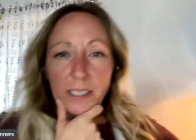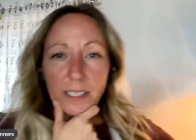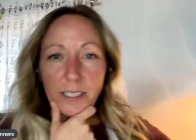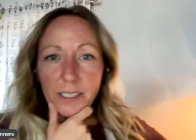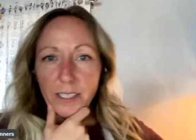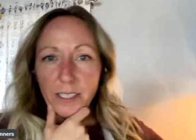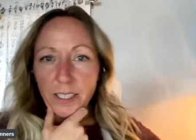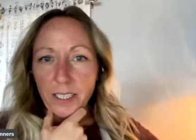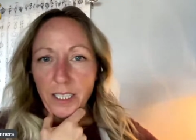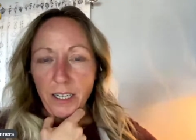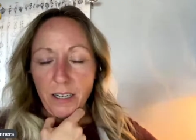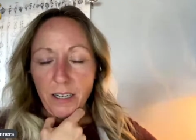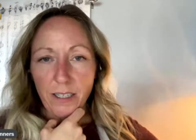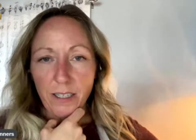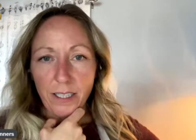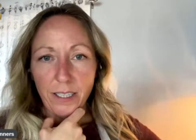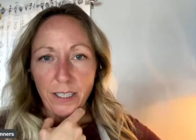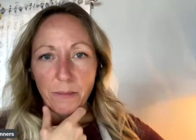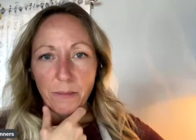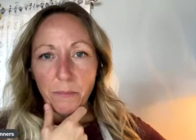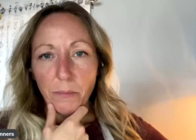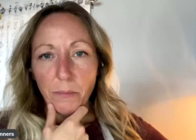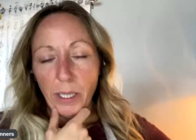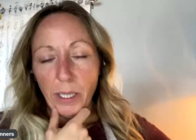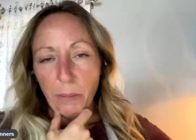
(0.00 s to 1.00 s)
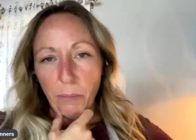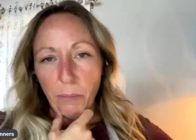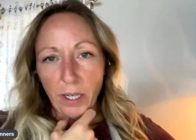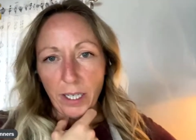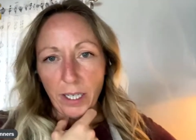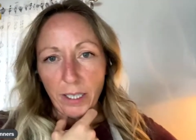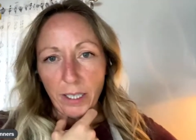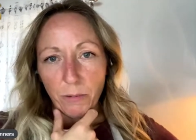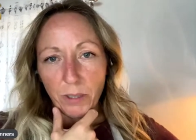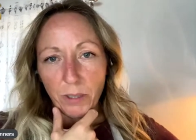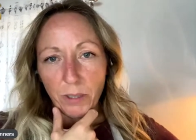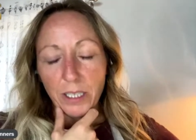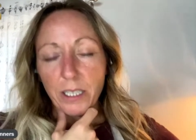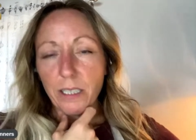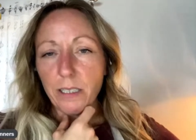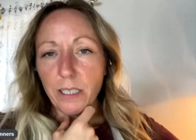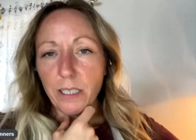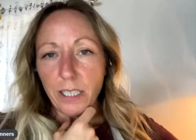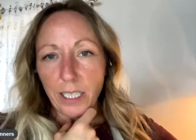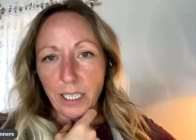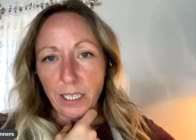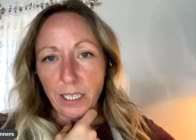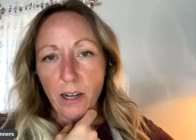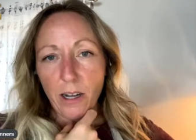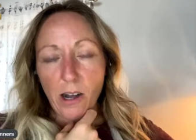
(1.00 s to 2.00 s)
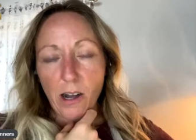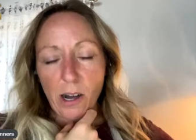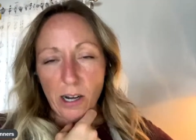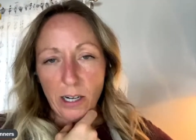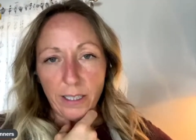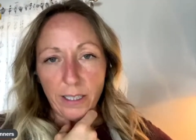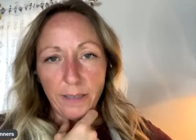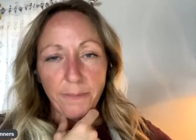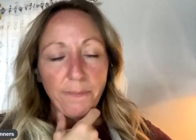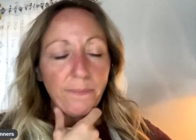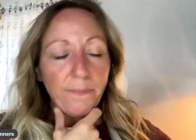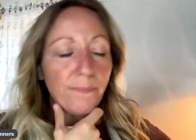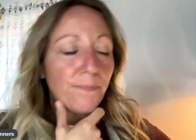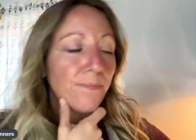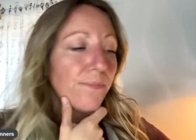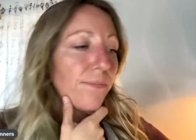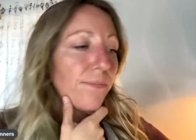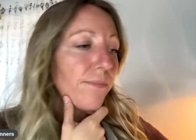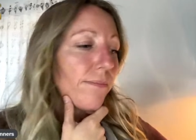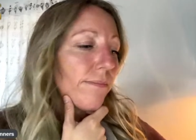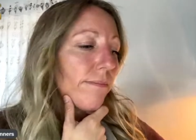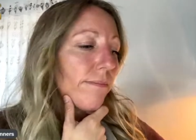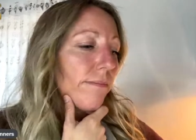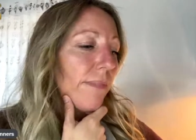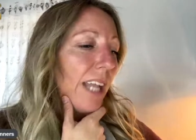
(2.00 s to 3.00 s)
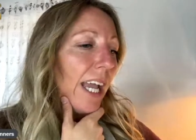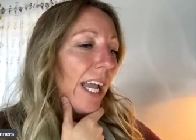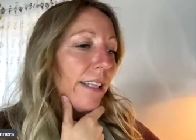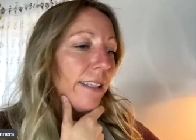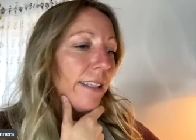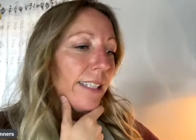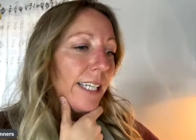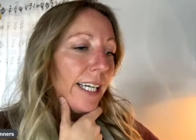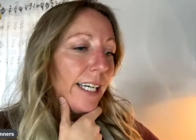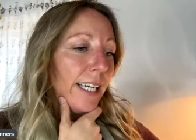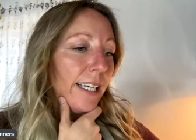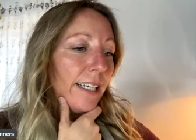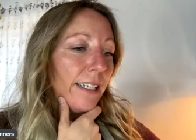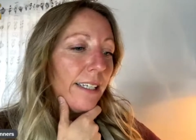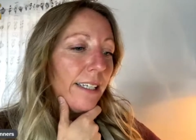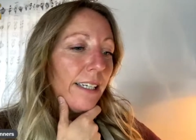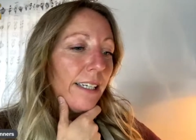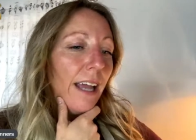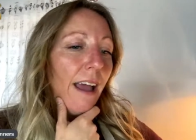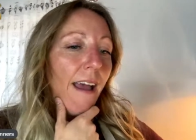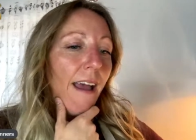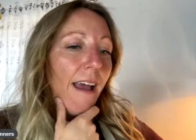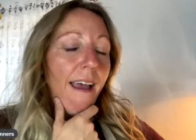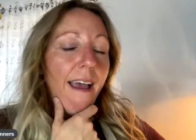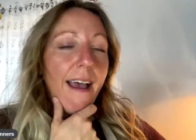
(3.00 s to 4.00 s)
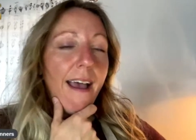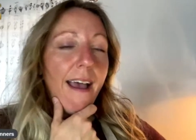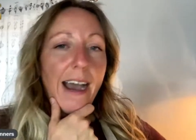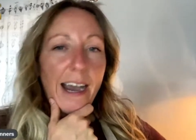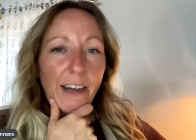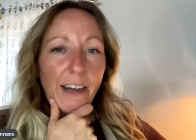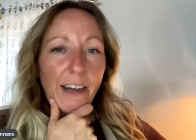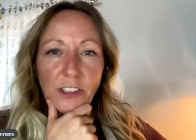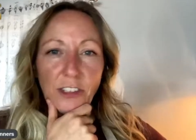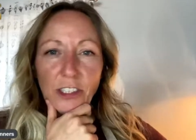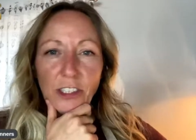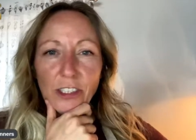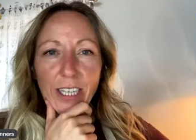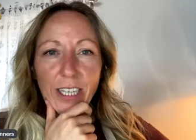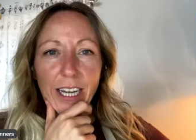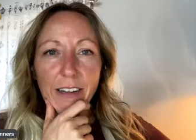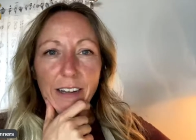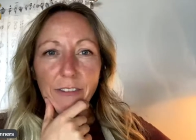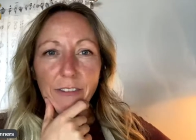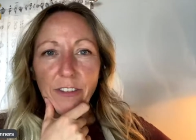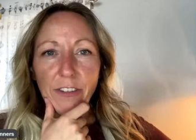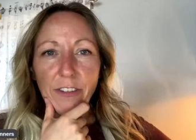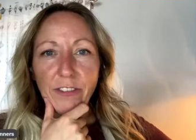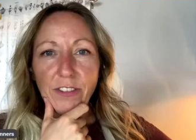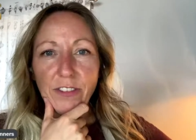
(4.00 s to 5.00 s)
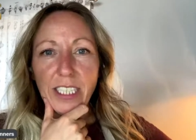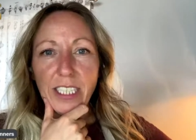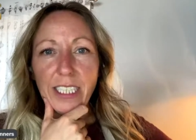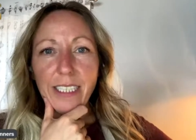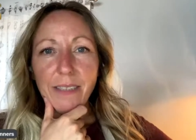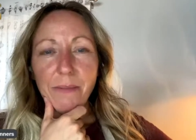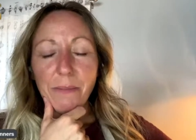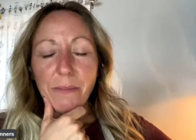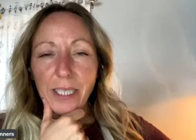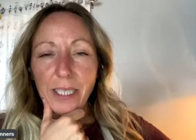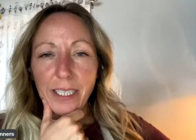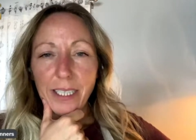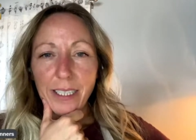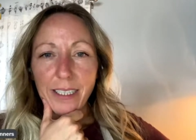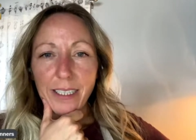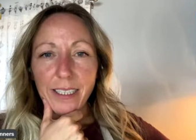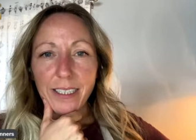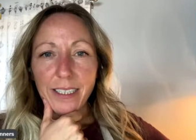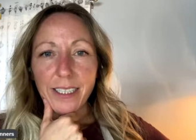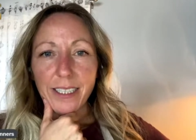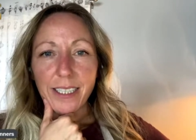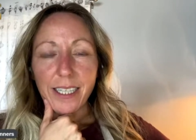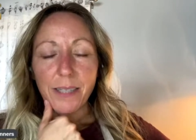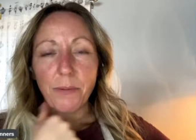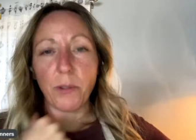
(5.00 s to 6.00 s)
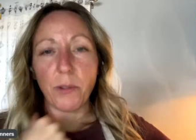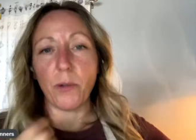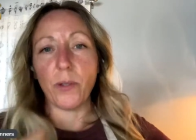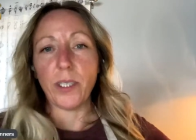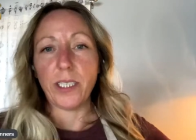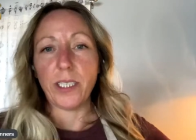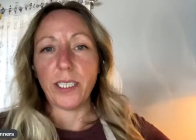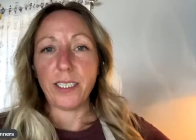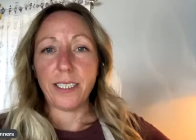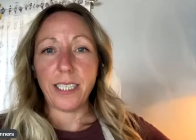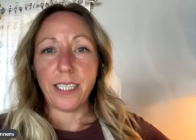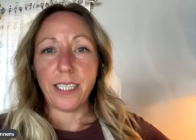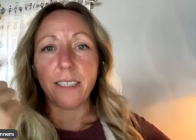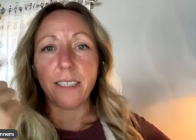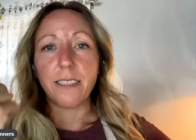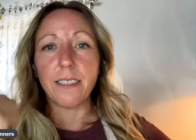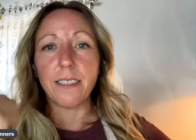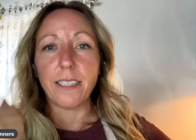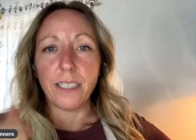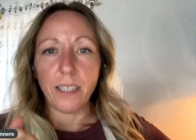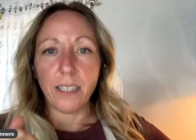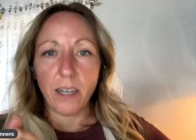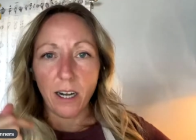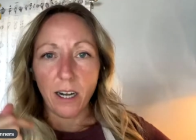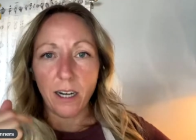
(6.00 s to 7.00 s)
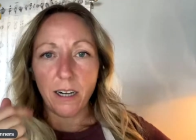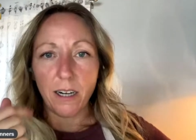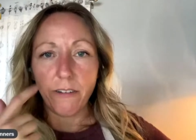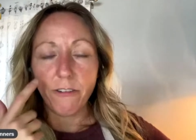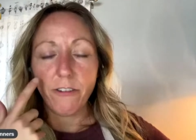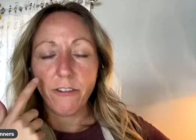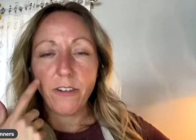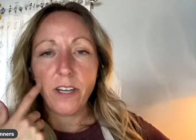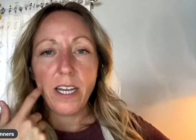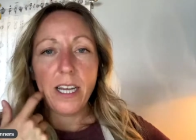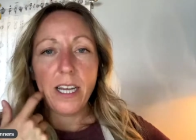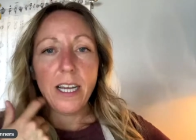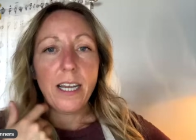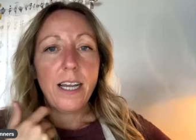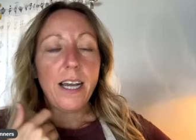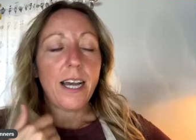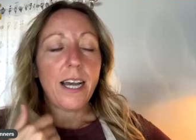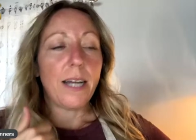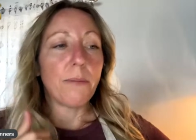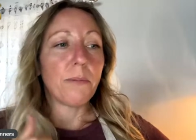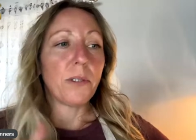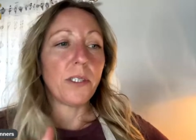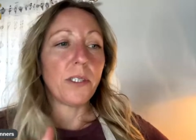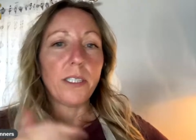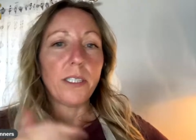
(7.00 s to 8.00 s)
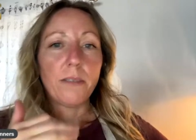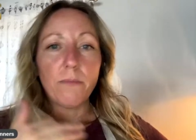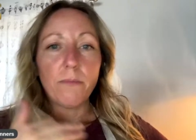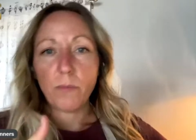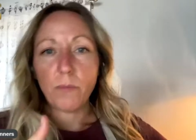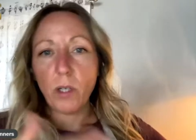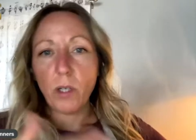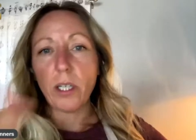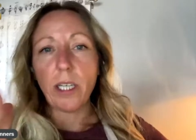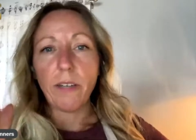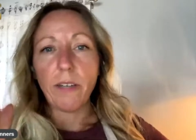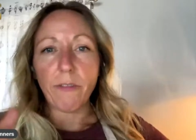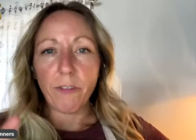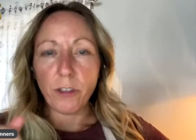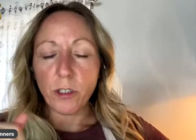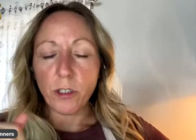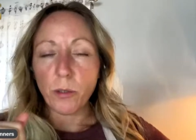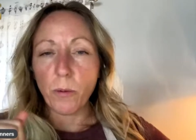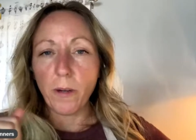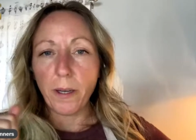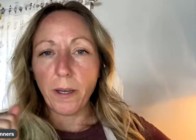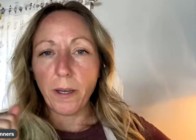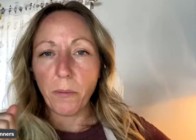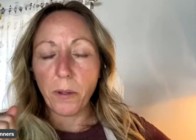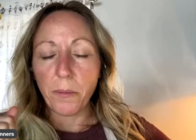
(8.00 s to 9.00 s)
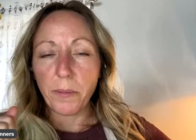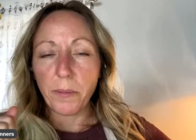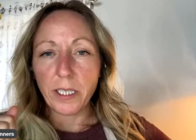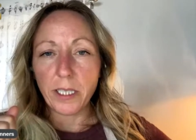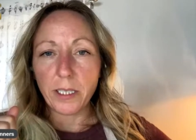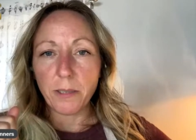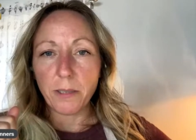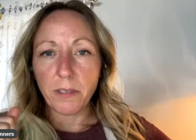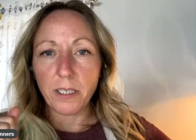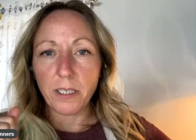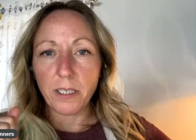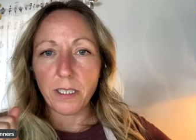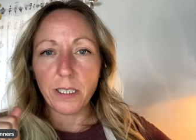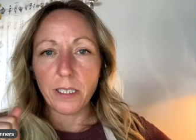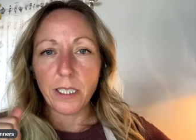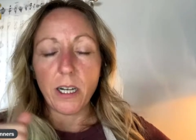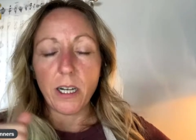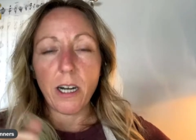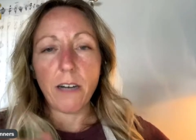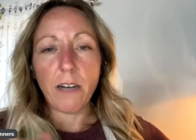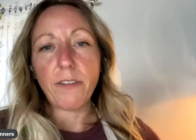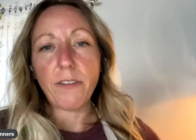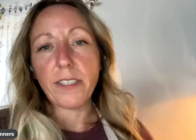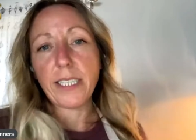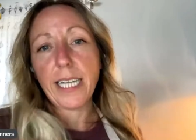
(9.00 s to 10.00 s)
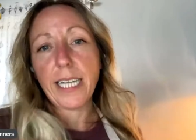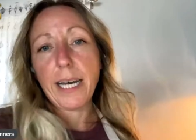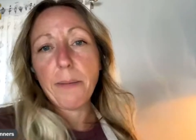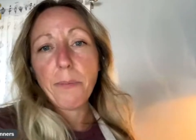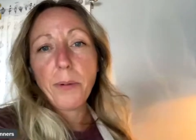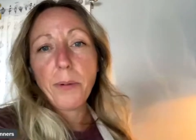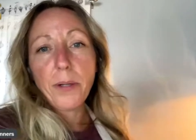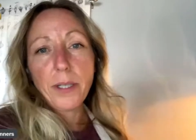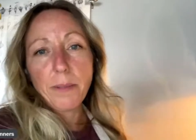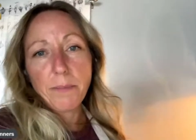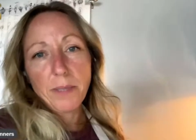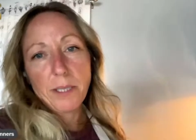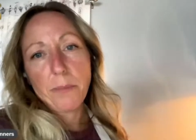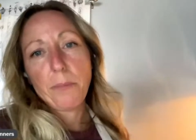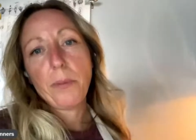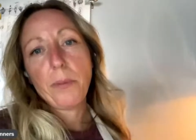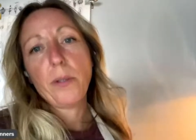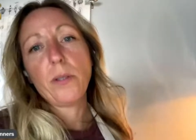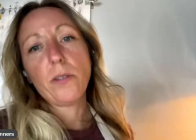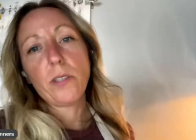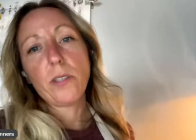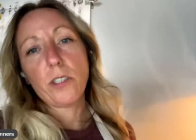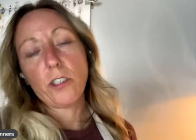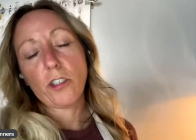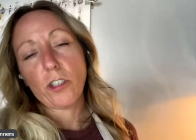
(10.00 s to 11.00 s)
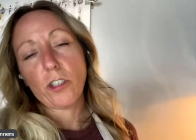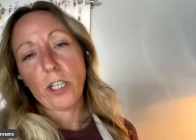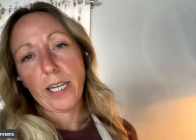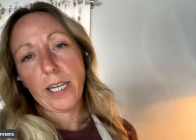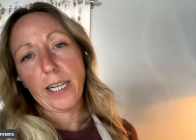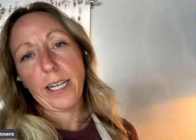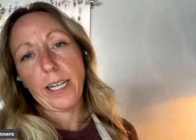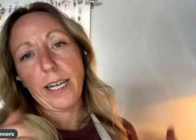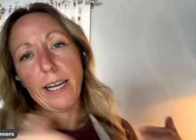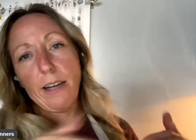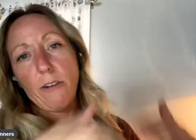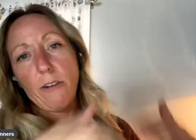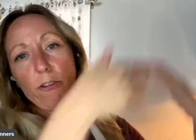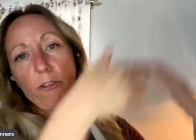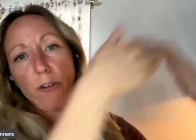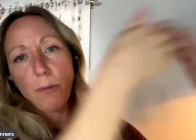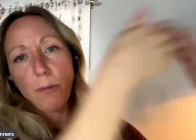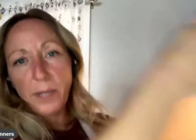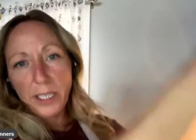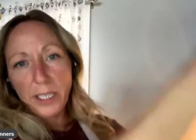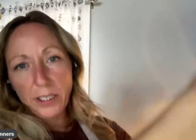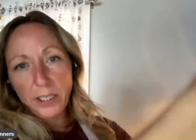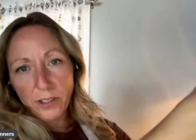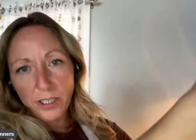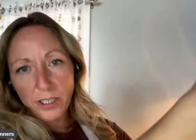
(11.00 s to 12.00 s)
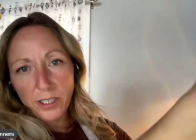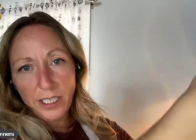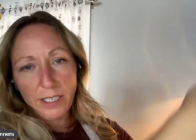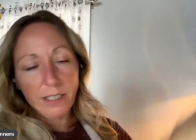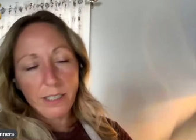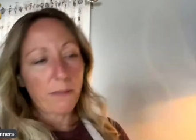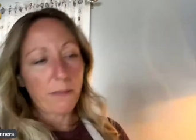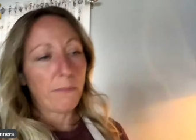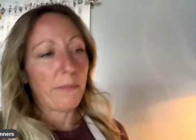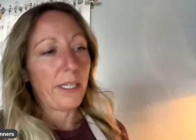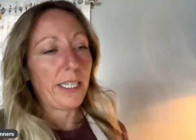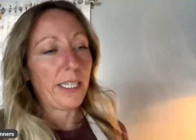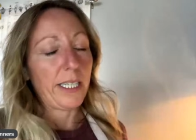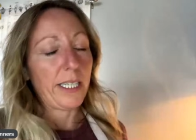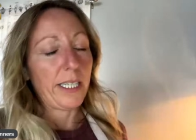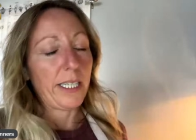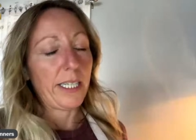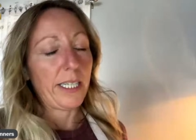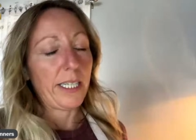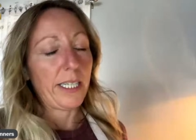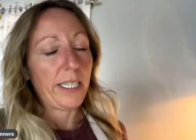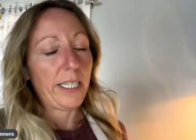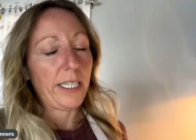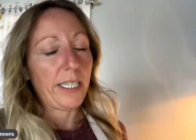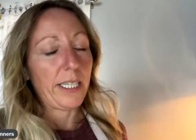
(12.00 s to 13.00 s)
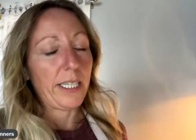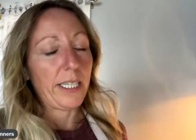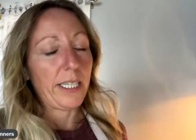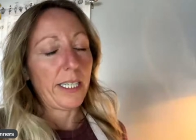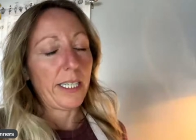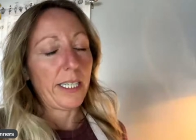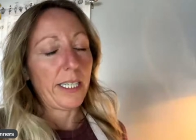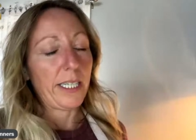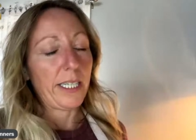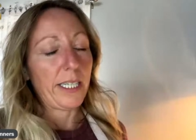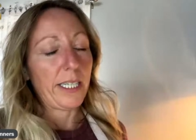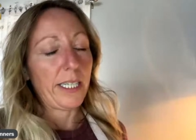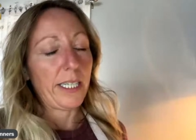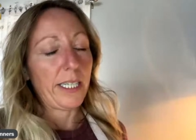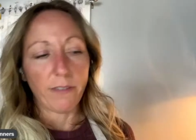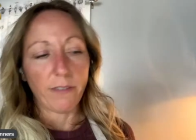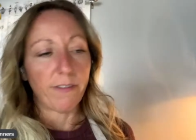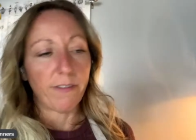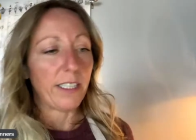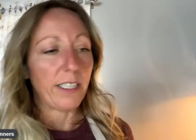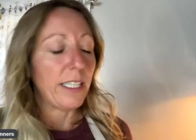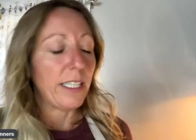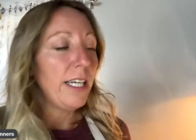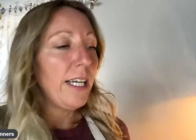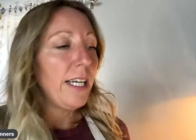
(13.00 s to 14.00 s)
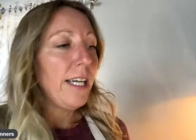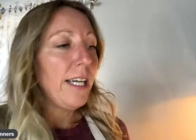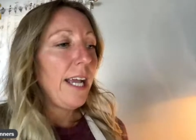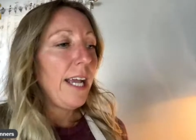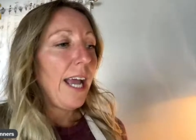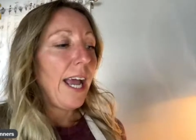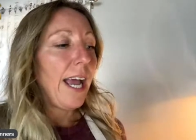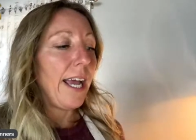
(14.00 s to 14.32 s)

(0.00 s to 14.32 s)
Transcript: minutes on my bread with the lid on, and then after that 15 minutes, I'm going to take the lid off I'm going to cook it for 20 more minutes with the lid off. At that point, I'm going to pull the tray out from underneath my um, Dutch oven